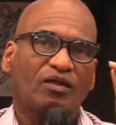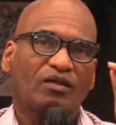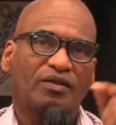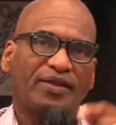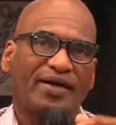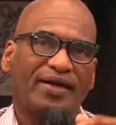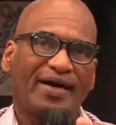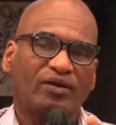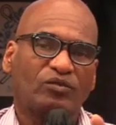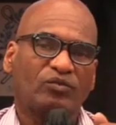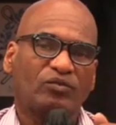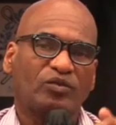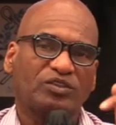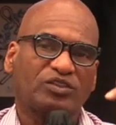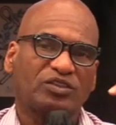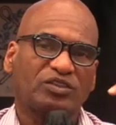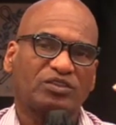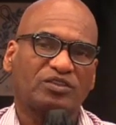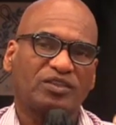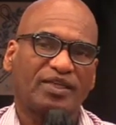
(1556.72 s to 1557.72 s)
That which
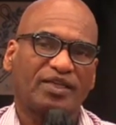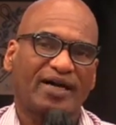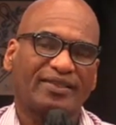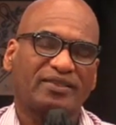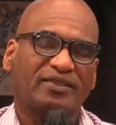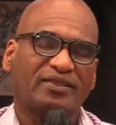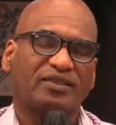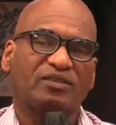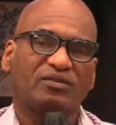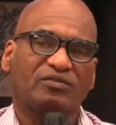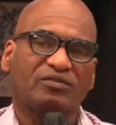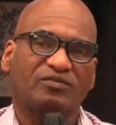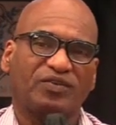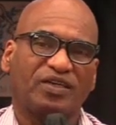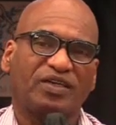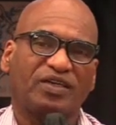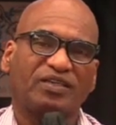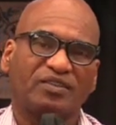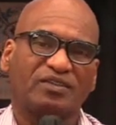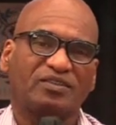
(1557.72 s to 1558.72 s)
is not done of
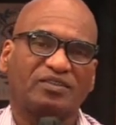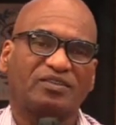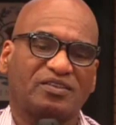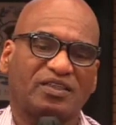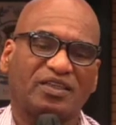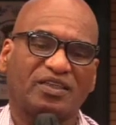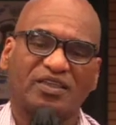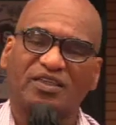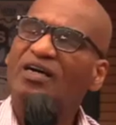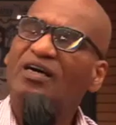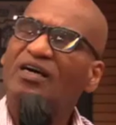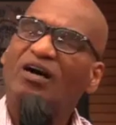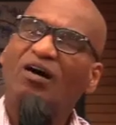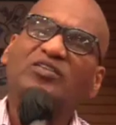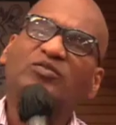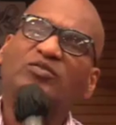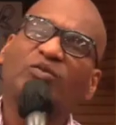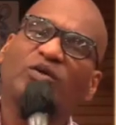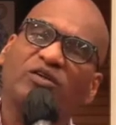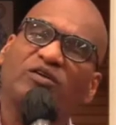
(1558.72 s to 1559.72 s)
faith is sin. I
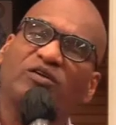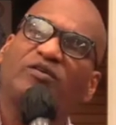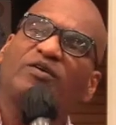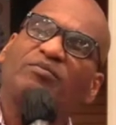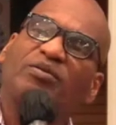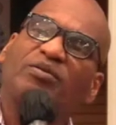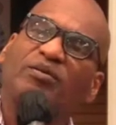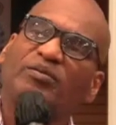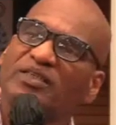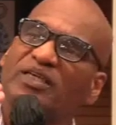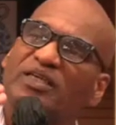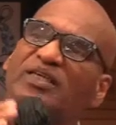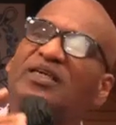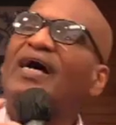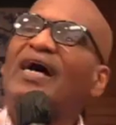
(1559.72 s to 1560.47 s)
was wondering, people say,